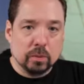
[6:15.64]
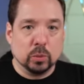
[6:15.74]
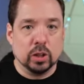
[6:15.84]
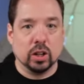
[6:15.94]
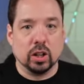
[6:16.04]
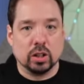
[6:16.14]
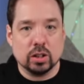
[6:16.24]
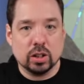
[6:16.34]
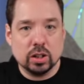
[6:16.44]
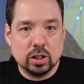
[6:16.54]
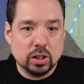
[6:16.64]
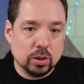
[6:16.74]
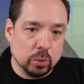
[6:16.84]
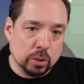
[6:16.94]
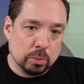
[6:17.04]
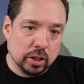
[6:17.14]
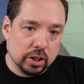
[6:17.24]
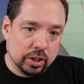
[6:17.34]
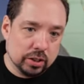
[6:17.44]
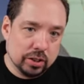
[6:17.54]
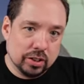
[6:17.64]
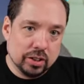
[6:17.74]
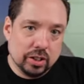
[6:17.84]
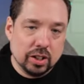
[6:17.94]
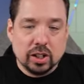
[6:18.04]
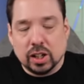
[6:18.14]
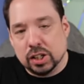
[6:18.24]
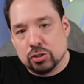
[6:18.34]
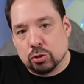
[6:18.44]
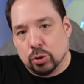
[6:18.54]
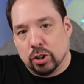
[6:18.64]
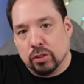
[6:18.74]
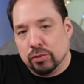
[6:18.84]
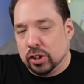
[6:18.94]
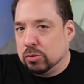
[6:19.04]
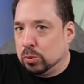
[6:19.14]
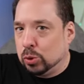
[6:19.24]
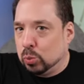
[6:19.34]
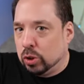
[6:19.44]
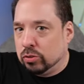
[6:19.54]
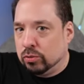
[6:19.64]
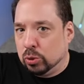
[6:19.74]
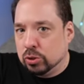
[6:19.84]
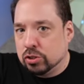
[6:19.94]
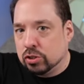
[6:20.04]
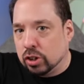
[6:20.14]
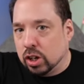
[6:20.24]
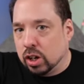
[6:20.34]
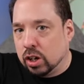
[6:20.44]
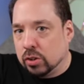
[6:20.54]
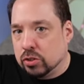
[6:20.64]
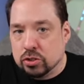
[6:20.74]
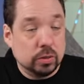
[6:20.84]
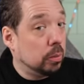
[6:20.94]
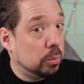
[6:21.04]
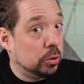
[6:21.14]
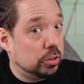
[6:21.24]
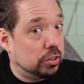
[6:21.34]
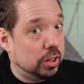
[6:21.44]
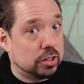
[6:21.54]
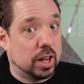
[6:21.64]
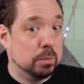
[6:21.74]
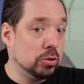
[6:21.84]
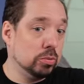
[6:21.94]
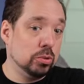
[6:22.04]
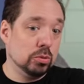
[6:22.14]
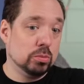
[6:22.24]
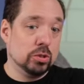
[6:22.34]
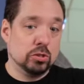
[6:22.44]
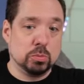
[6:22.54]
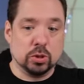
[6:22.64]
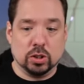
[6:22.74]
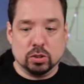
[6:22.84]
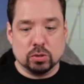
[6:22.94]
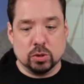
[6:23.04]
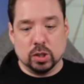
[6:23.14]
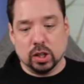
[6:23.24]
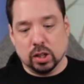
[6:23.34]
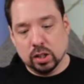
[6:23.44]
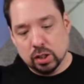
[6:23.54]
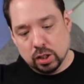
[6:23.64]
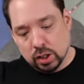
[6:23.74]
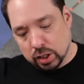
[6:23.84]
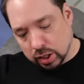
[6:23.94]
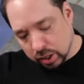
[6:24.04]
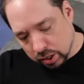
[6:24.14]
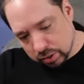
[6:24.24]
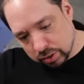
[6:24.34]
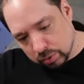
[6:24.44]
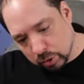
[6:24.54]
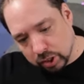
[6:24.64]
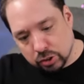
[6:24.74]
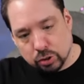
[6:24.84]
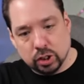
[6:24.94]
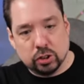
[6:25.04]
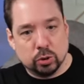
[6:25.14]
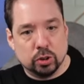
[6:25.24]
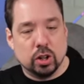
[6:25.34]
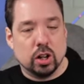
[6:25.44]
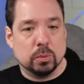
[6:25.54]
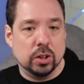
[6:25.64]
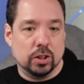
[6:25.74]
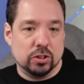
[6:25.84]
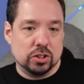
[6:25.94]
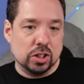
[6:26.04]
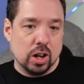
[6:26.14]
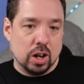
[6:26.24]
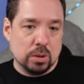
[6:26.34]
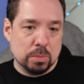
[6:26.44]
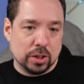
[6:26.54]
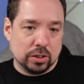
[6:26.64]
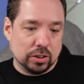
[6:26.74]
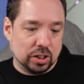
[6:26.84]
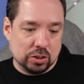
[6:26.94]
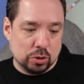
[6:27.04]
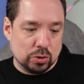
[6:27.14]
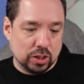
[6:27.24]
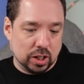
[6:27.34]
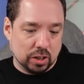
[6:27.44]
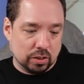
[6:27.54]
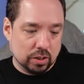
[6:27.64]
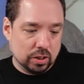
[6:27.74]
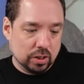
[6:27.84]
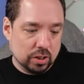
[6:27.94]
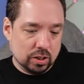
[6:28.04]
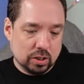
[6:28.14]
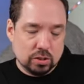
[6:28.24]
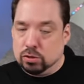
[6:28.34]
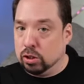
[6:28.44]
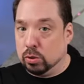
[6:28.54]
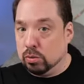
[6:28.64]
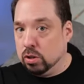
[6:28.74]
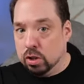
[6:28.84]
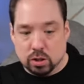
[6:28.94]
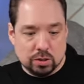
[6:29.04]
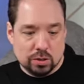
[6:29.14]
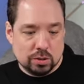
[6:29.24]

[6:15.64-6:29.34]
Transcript: yeah, we can plug it in. It's drawing 5.1V, 0.6A. It's pretty okay. And well, it turned on because the on button is over here. So on,